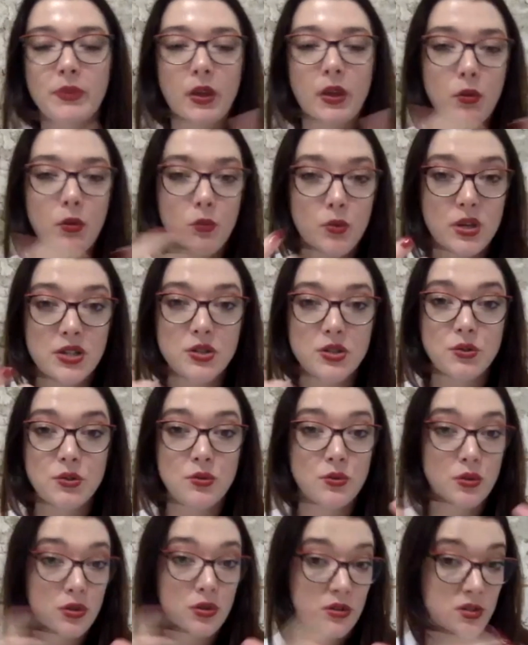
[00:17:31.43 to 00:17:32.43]
we do
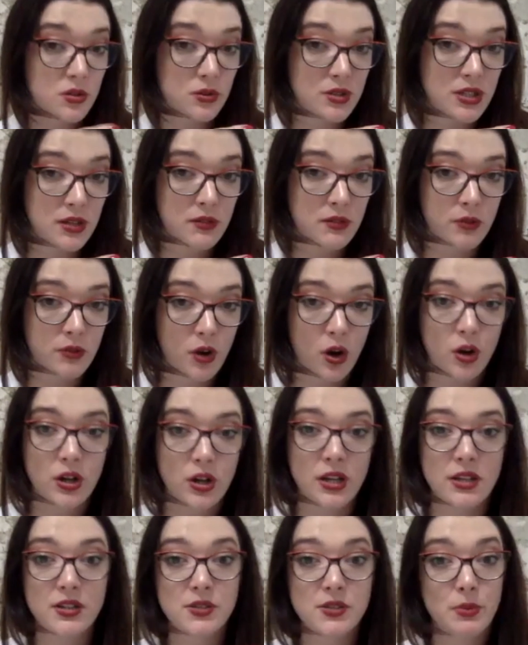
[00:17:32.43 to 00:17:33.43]
consulting for
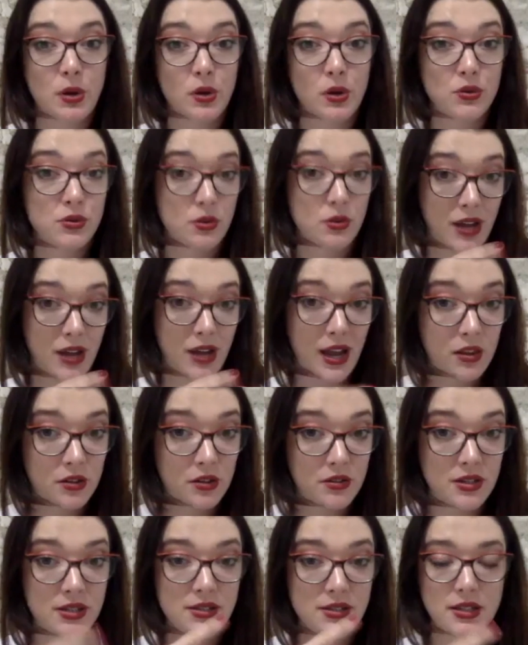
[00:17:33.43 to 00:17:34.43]
artists, but also
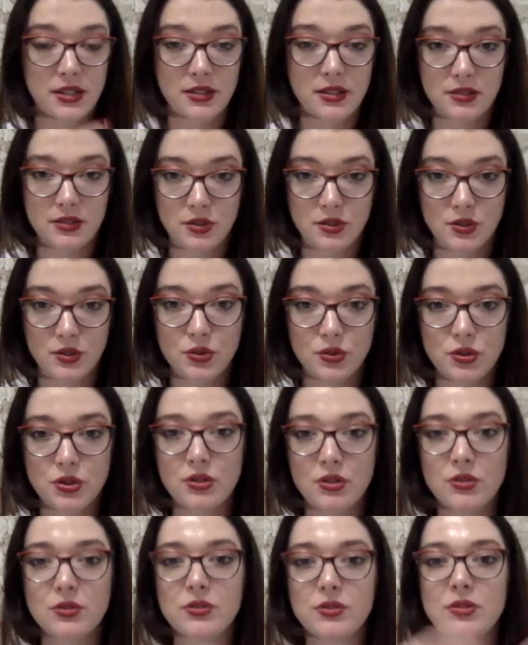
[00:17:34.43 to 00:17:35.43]
galleries and
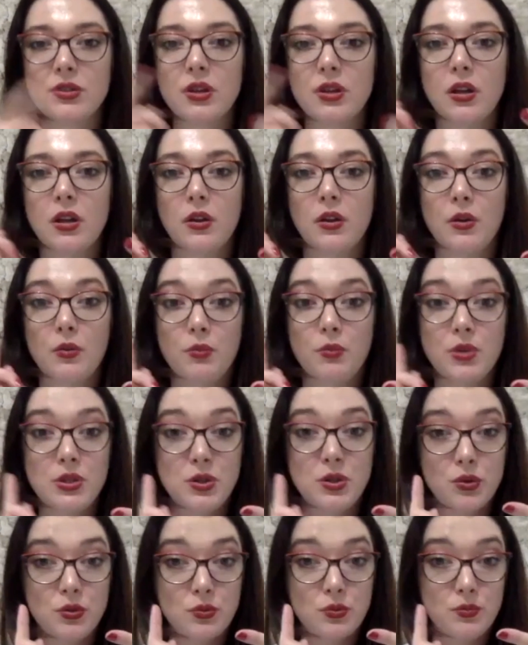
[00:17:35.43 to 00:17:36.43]
institutions. We
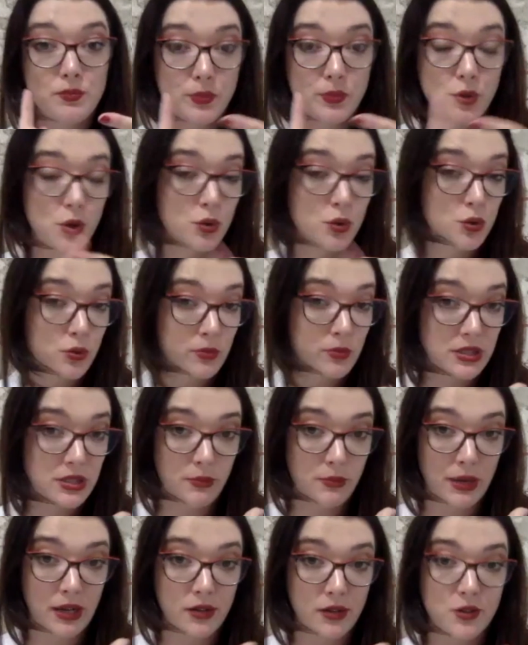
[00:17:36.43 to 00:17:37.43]
do social media
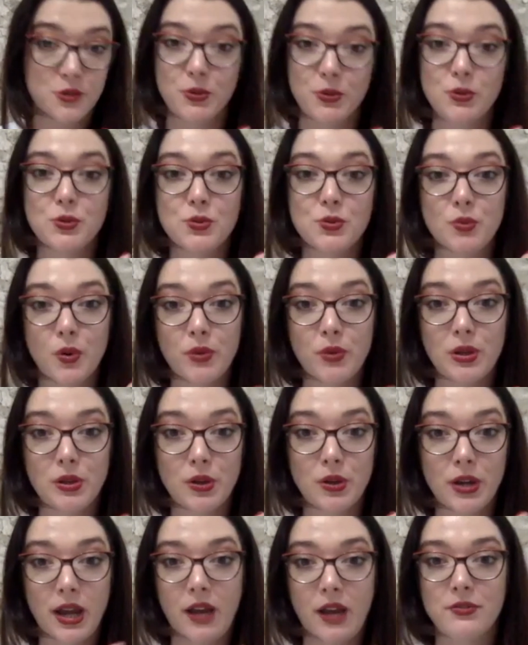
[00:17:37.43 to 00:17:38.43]
management, where we
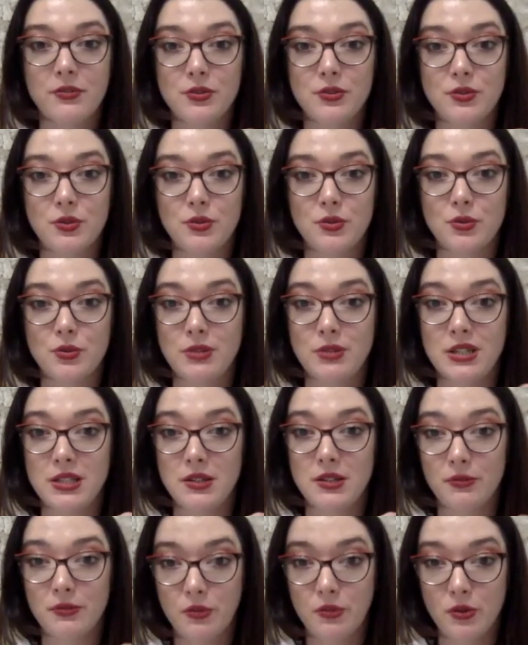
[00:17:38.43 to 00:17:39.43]
look after social media
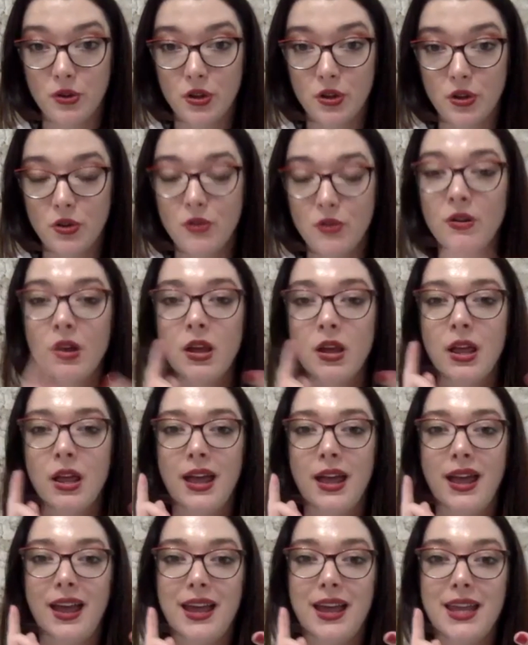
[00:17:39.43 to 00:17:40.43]
for you.
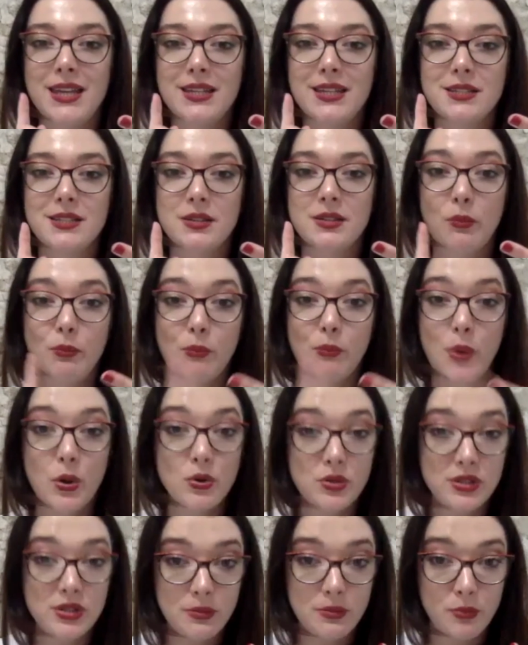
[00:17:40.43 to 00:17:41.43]
And
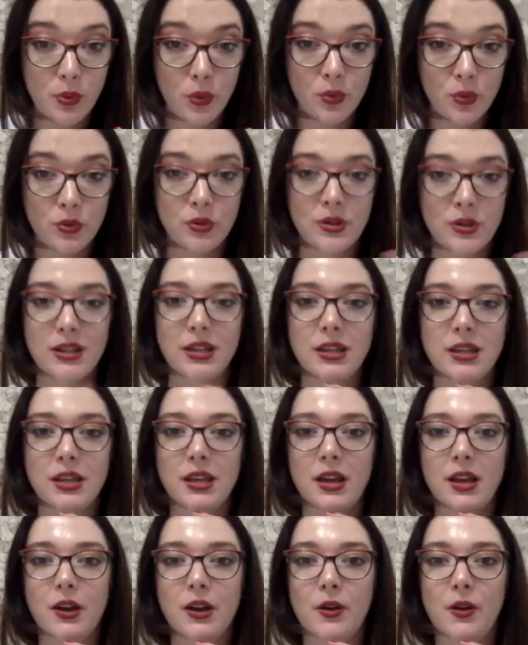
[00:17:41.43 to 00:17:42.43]
most
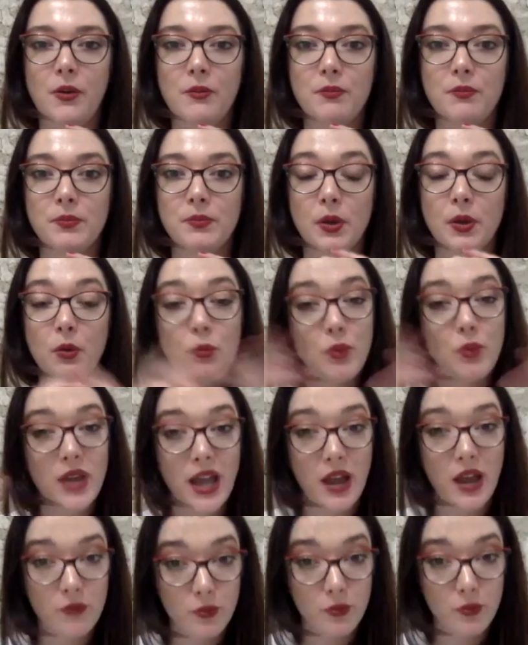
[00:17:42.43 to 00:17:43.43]
importantly, we
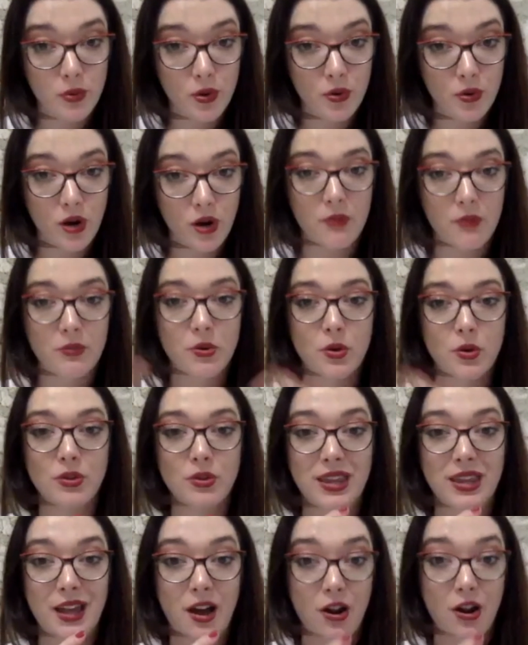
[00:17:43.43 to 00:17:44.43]
have a program called
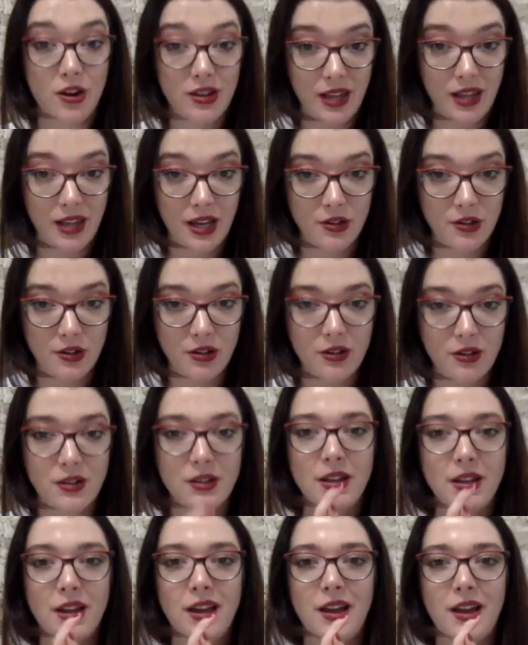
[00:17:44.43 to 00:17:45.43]
the Art Ladder,
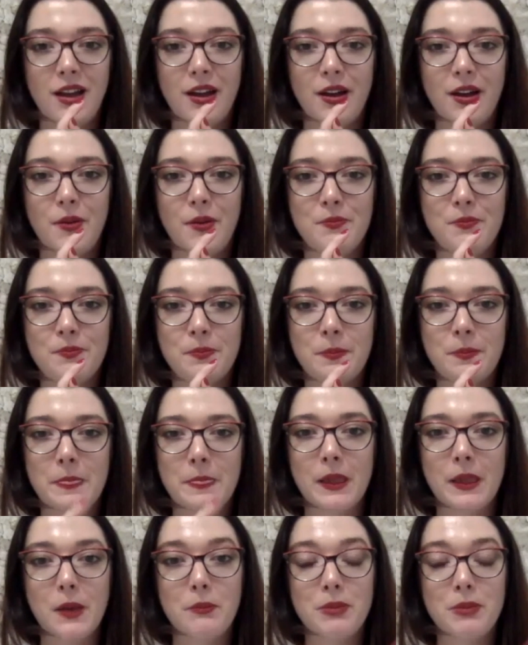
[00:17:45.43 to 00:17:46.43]

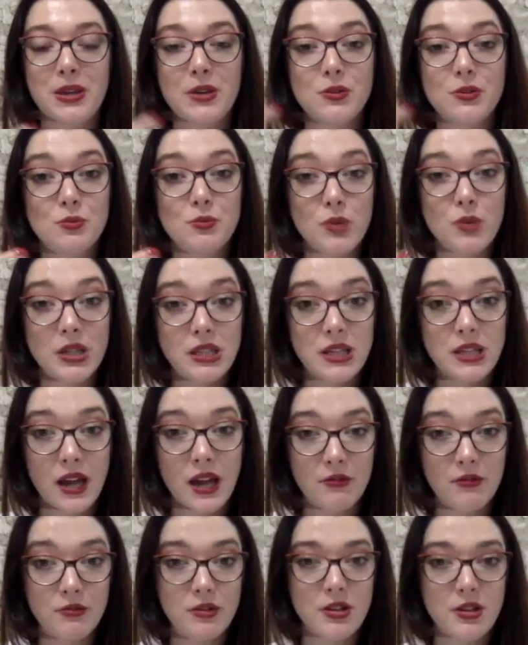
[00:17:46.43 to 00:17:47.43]
because we
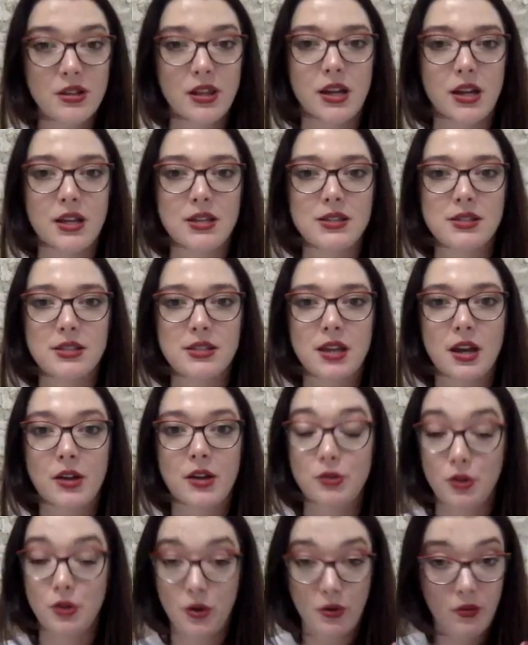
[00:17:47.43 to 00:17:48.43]
have realized that,
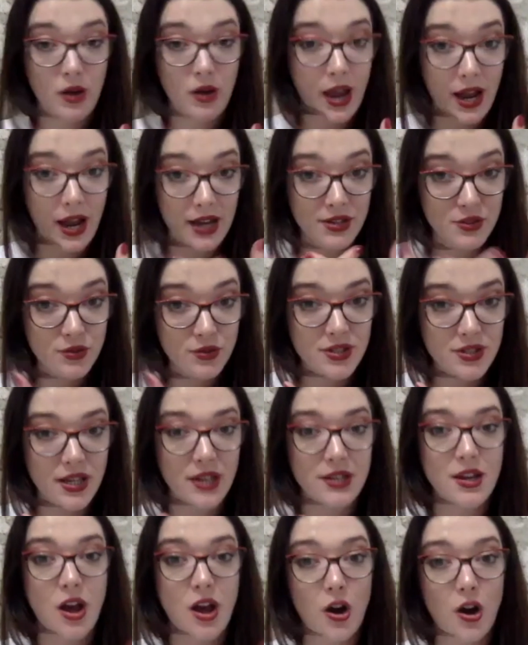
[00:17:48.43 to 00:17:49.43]
you know, as you
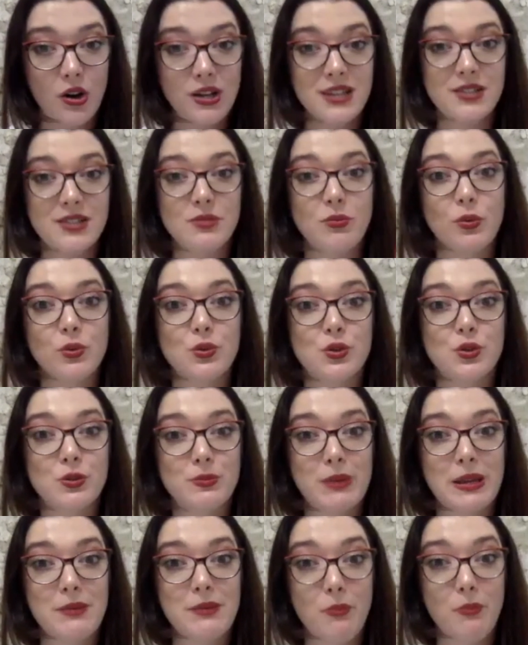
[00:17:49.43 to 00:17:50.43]
said, artists want to
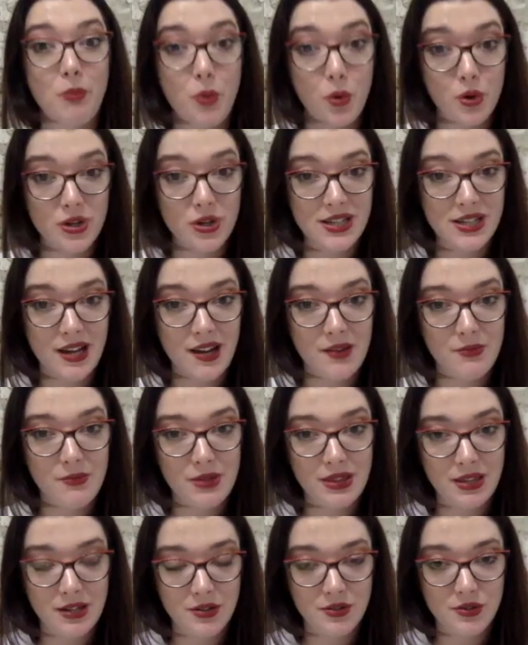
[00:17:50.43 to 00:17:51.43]
spend more time in
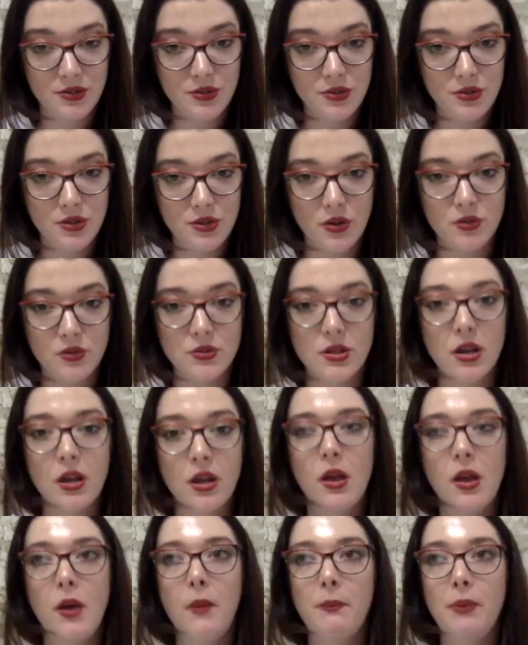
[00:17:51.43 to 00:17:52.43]
their studios.
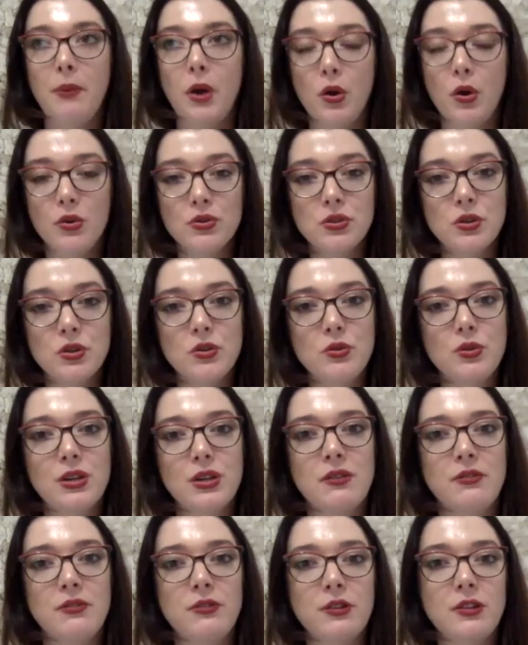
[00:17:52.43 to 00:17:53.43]
But also you can
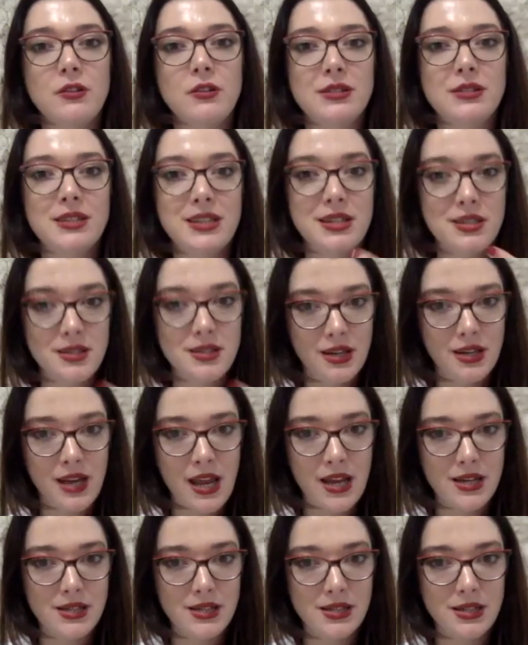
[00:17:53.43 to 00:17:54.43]
feel
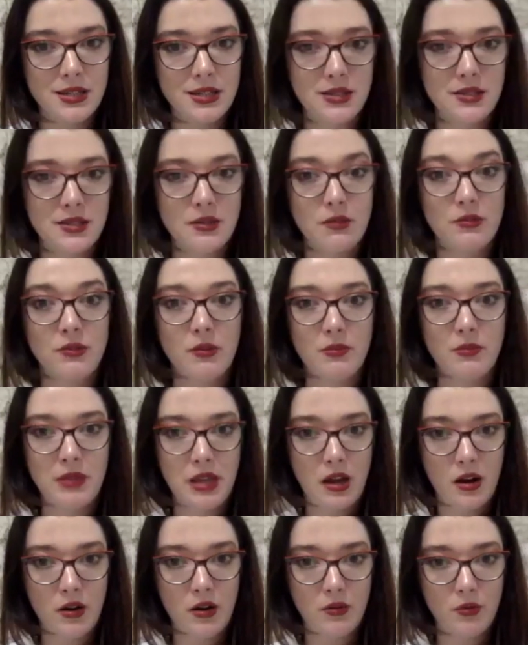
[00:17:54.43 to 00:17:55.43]
disconnected from the
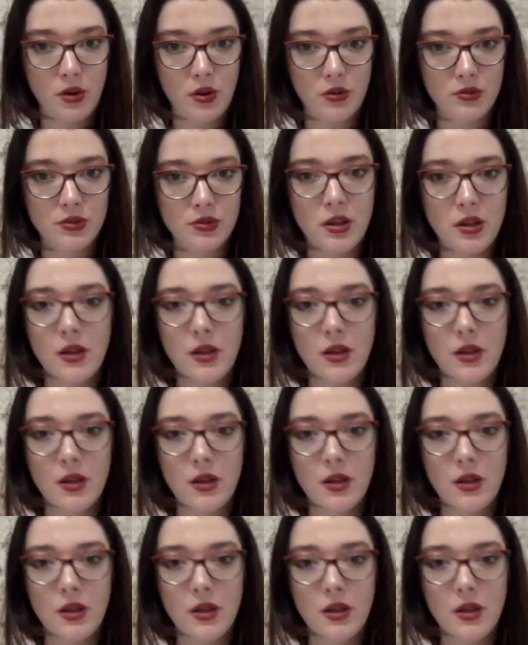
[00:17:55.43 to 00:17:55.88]
art world.